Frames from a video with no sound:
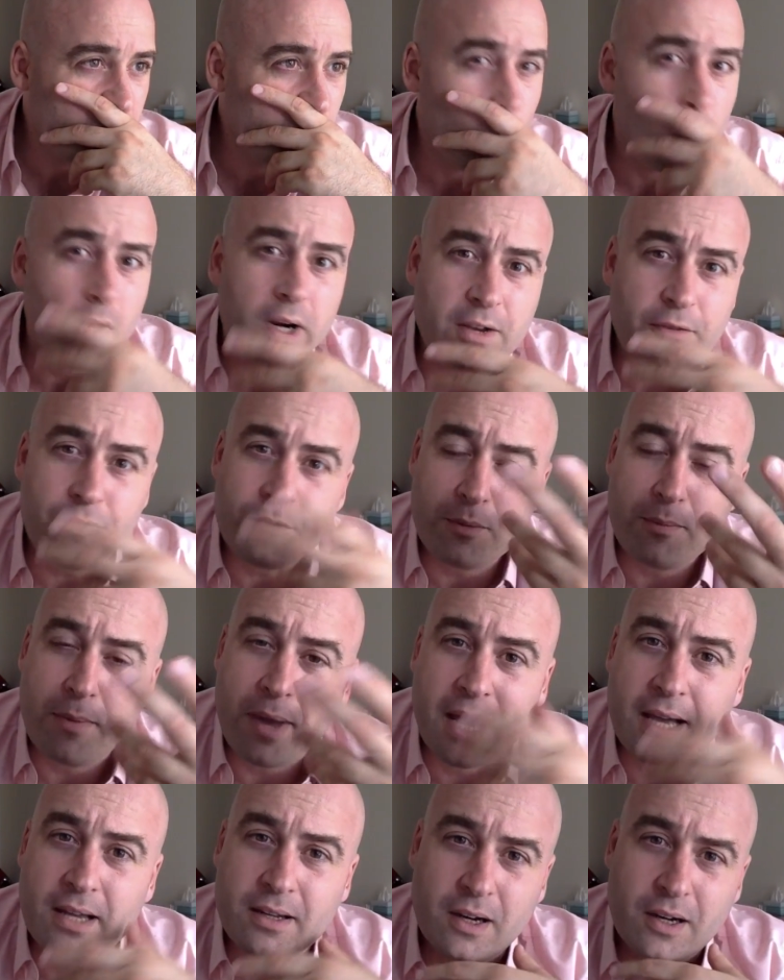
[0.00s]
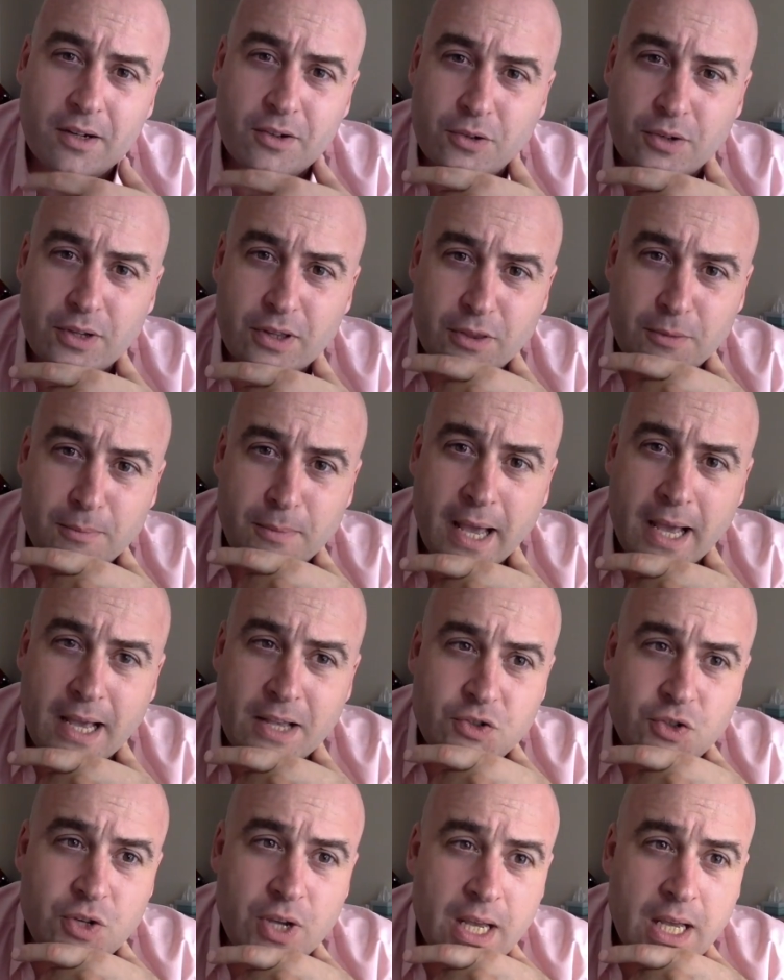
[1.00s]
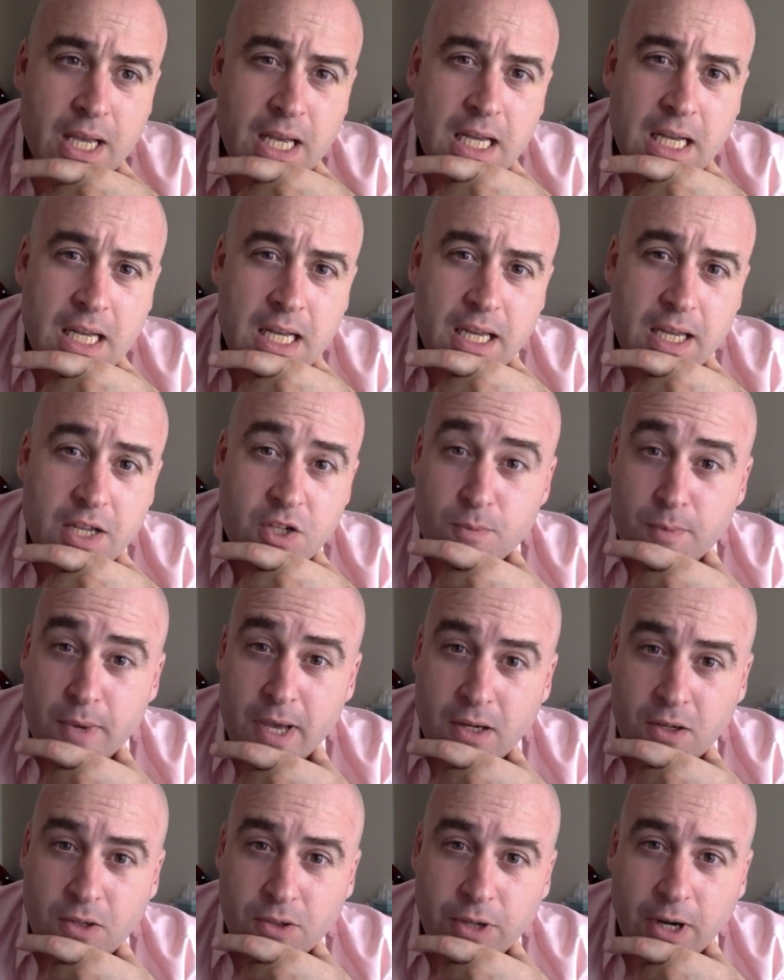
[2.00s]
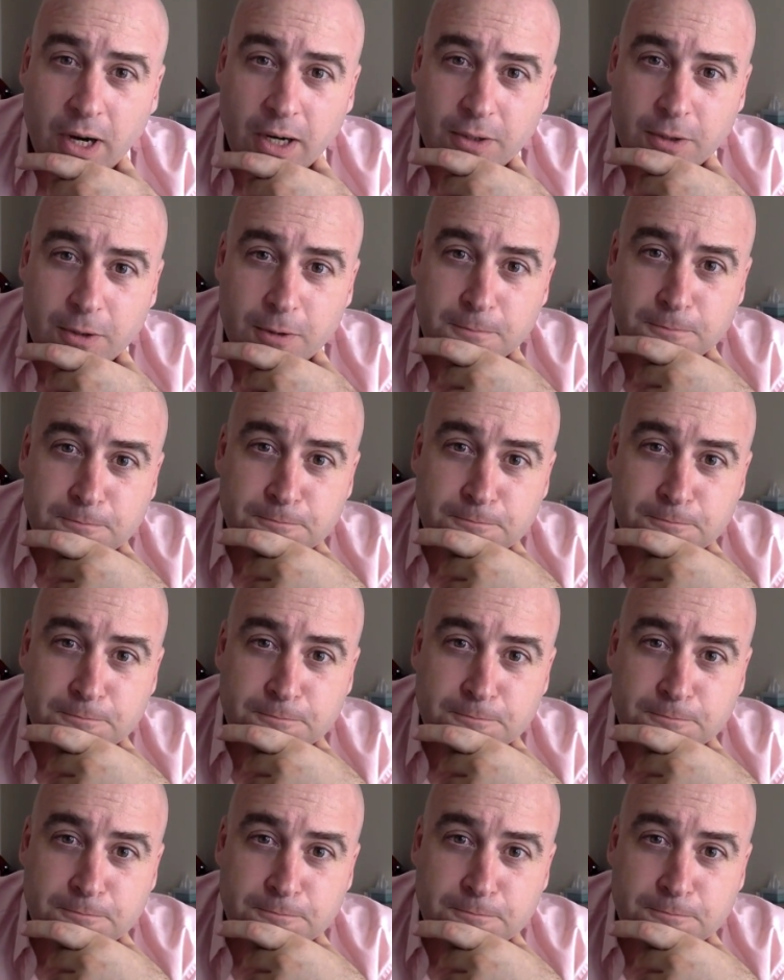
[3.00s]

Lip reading: What if the man underneath the mask is a medical doctor?